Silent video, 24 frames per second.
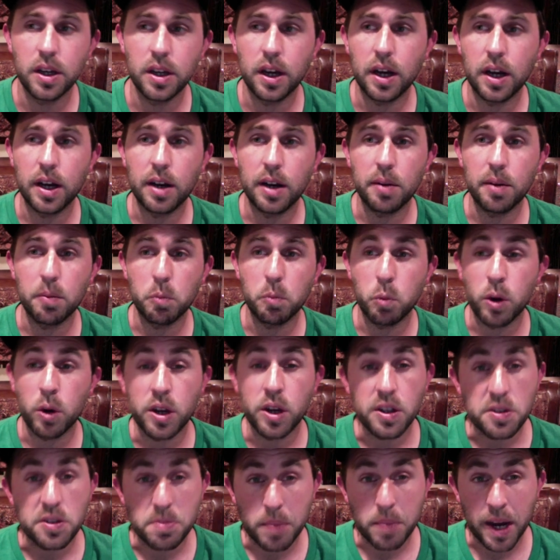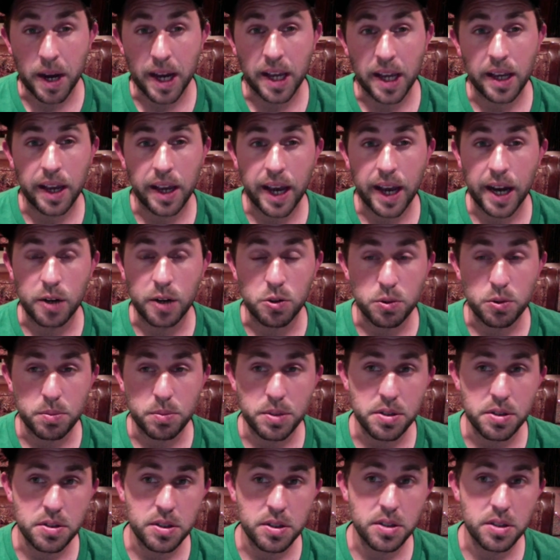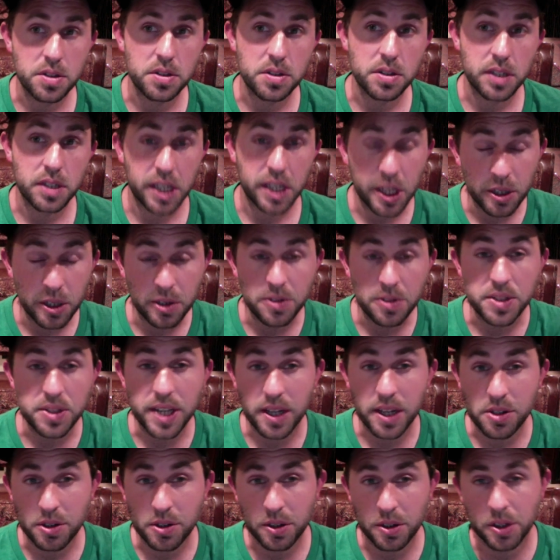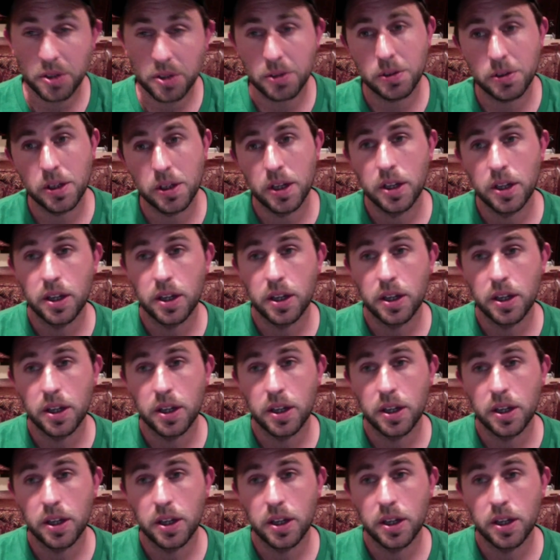um, what is my actual business here in San Antonio?